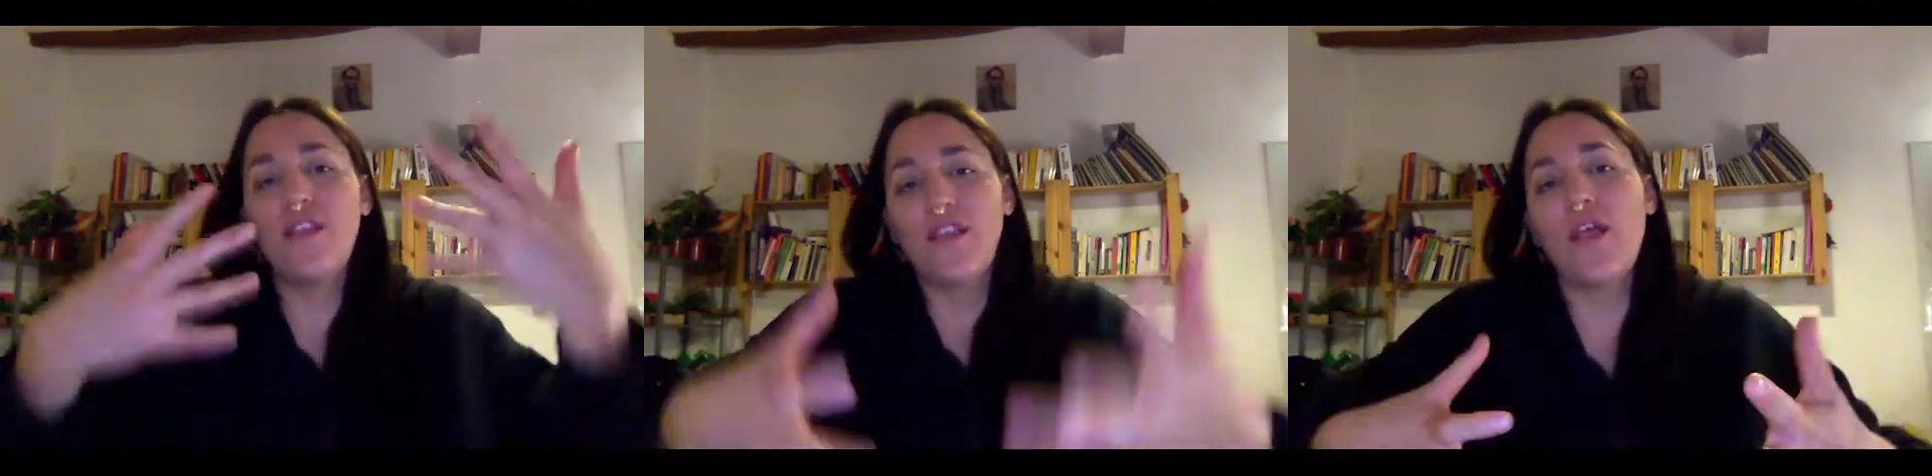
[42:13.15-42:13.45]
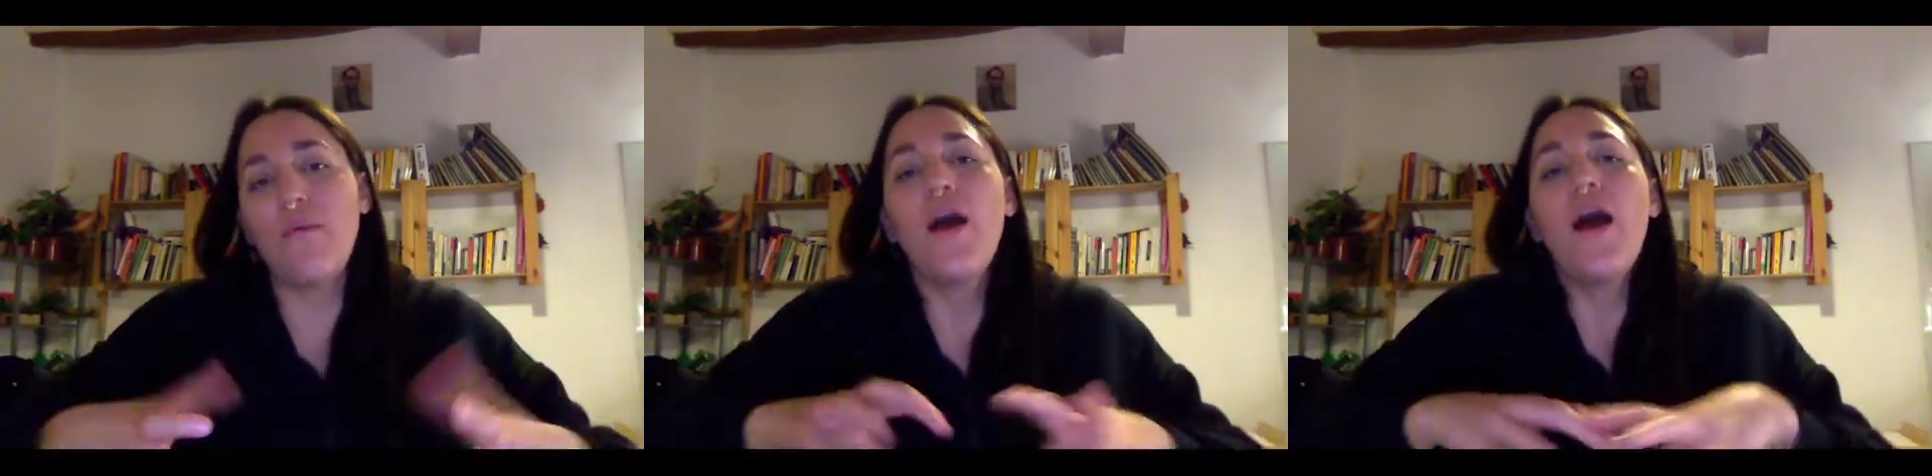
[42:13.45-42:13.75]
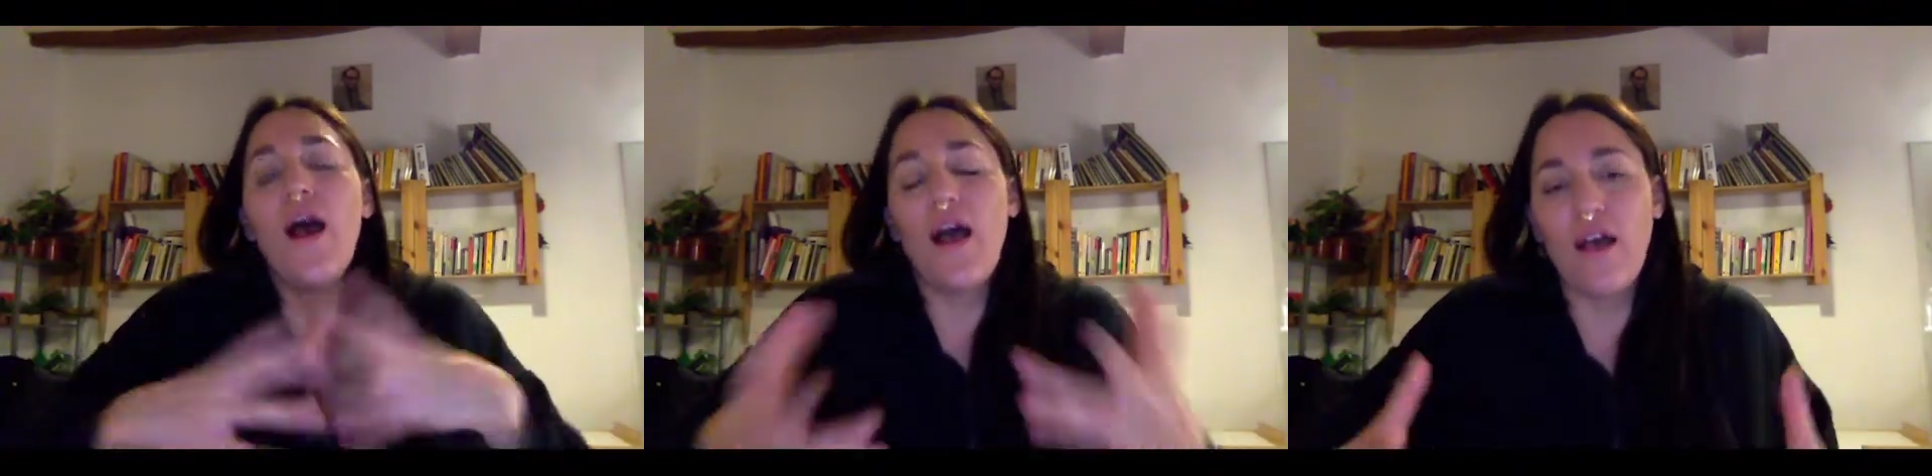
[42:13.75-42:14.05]
them
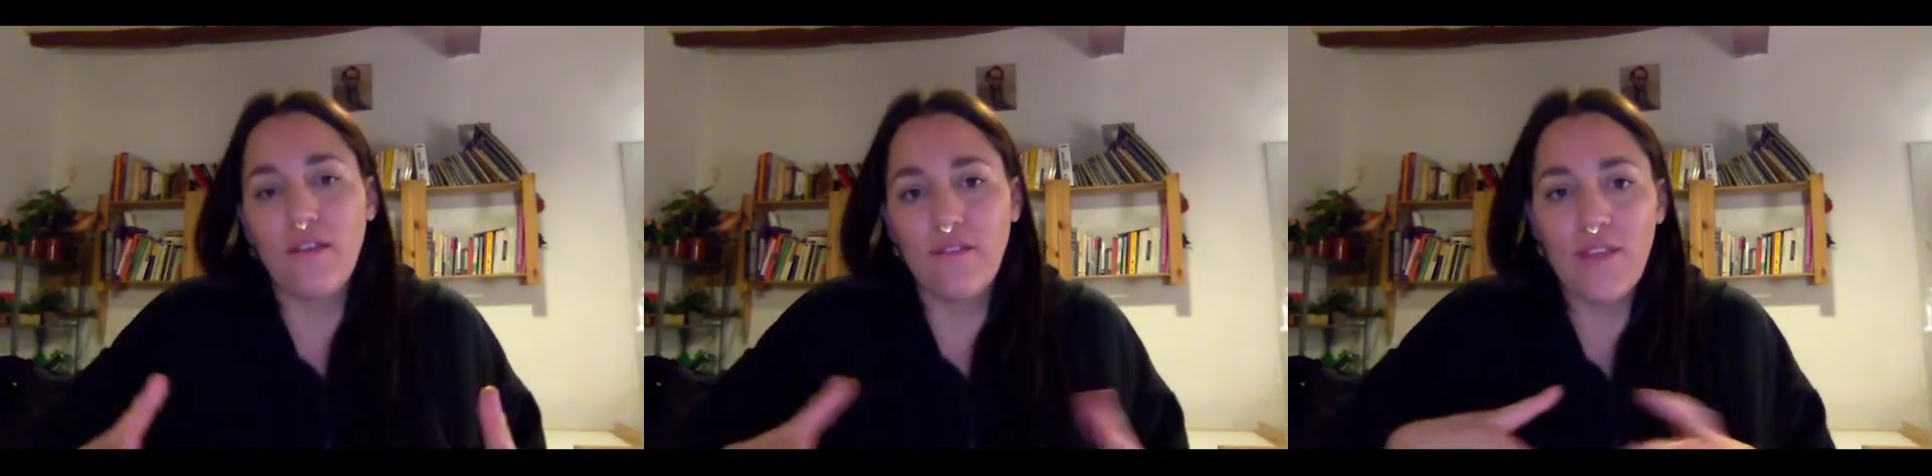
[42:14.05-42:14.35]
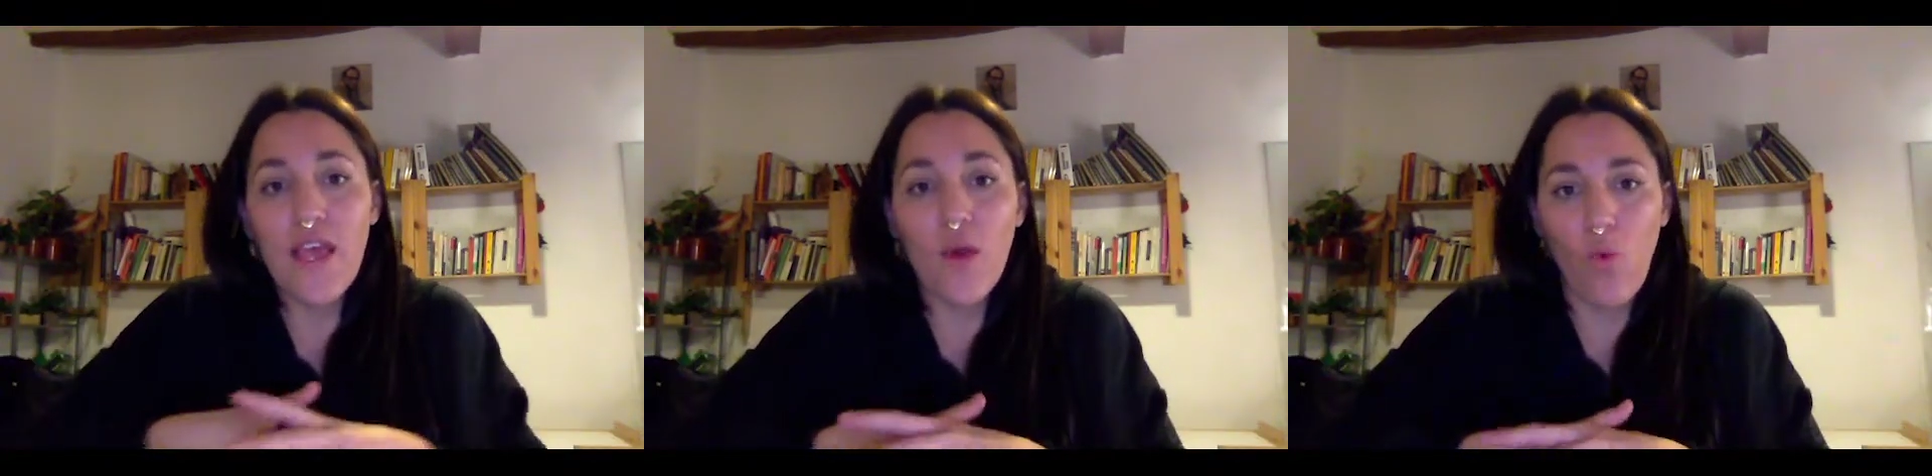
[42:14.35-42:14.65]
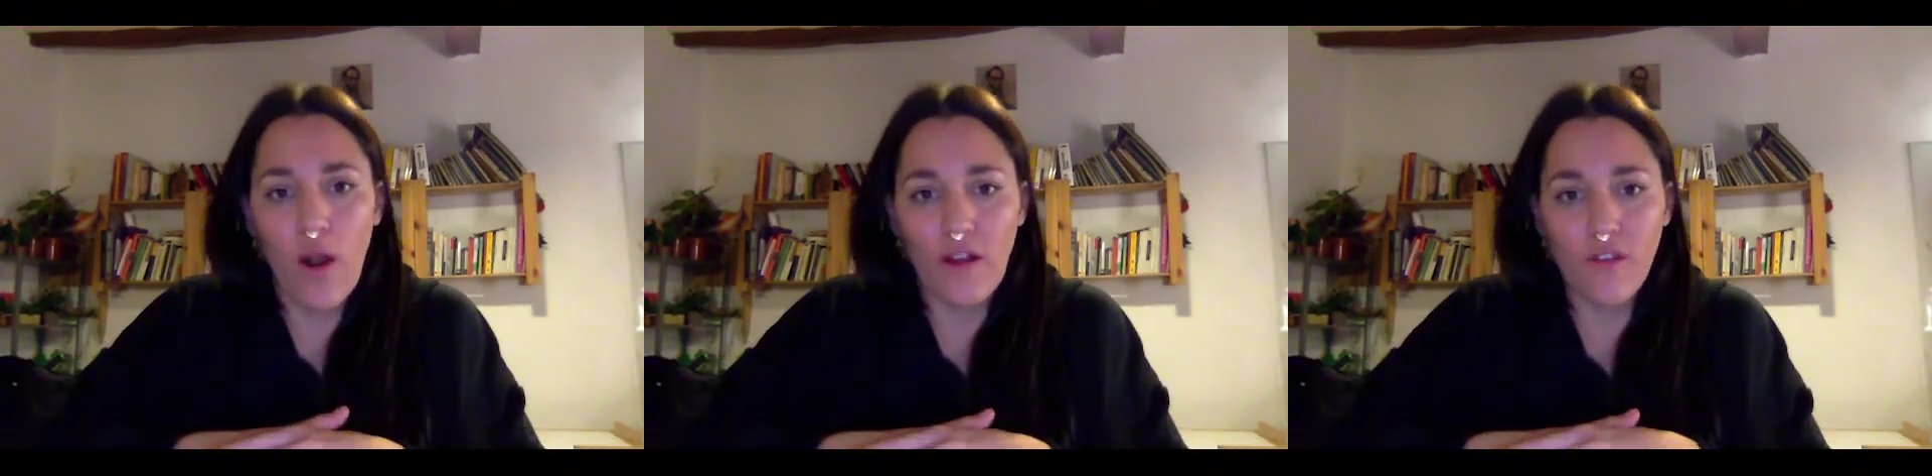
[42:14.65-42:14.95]
as
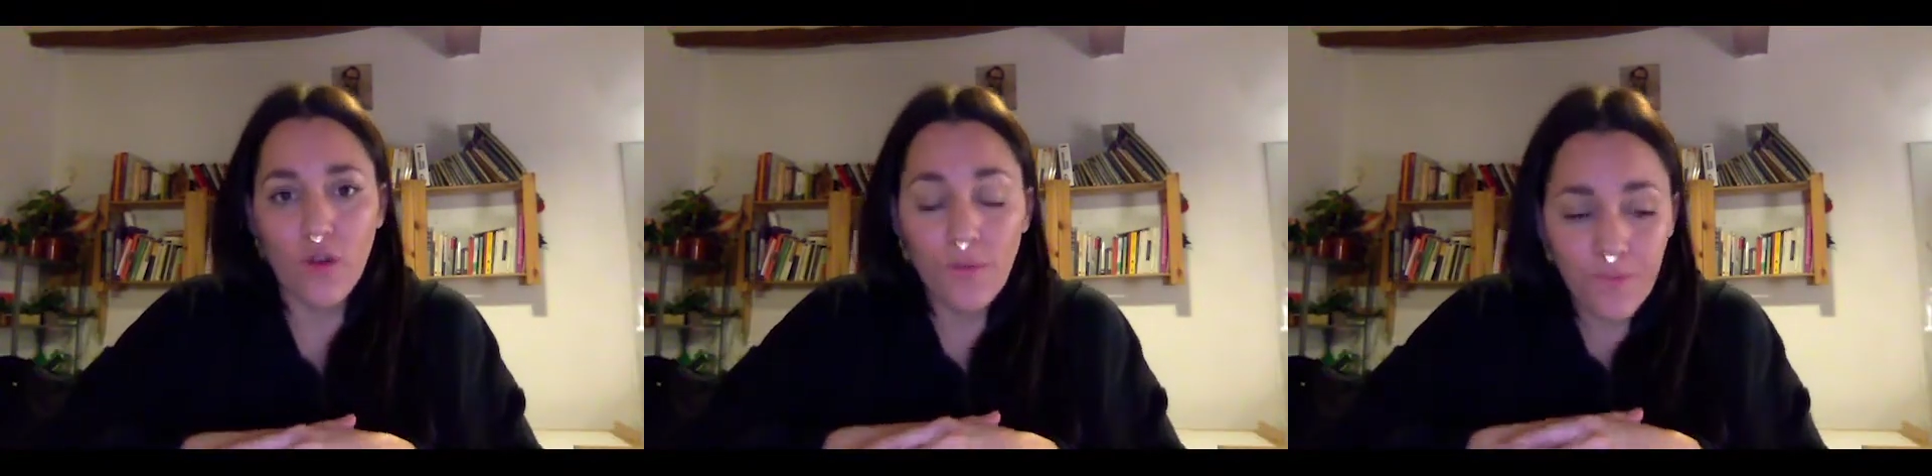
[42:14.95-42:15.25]
equals, no?